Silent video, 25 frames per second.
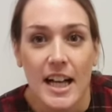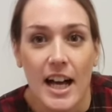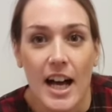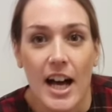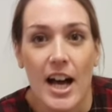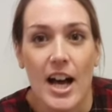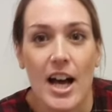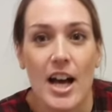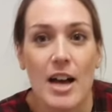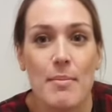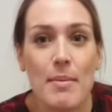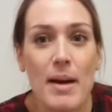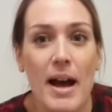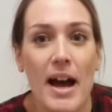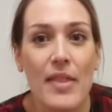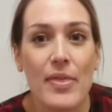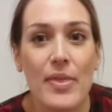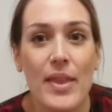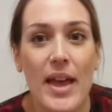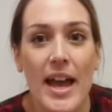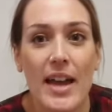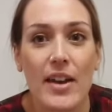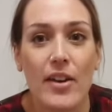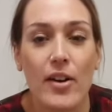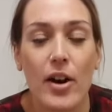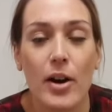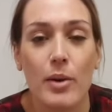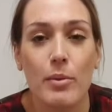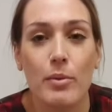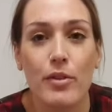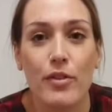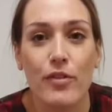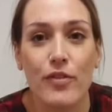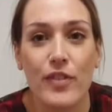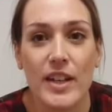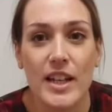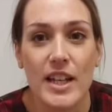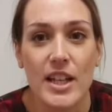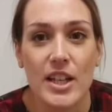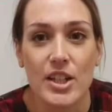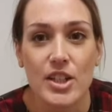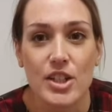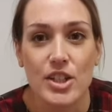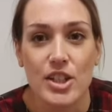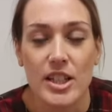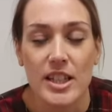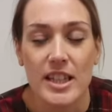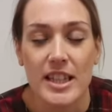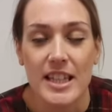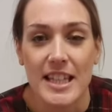um, and then I will
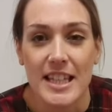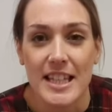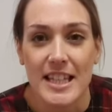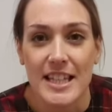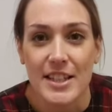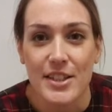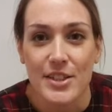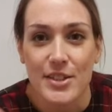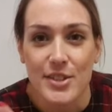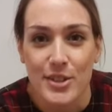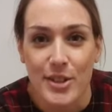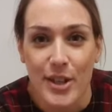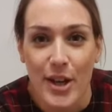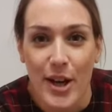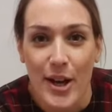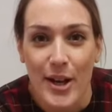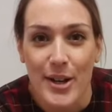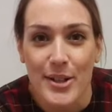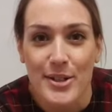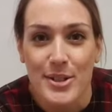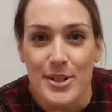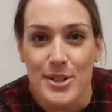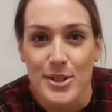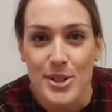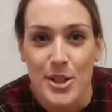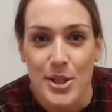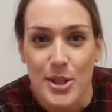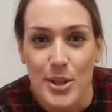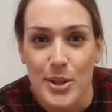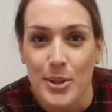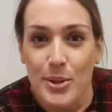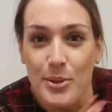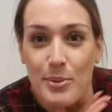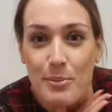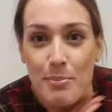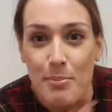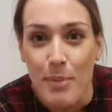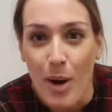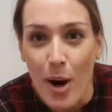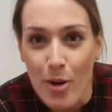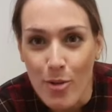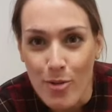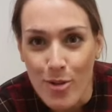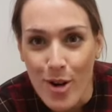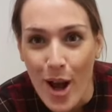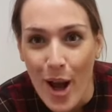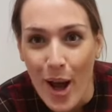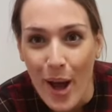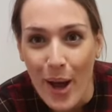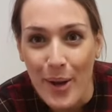finish the skirt
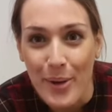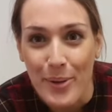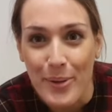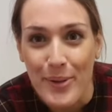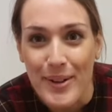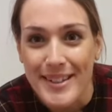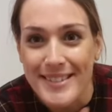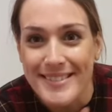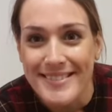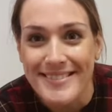tomorrow.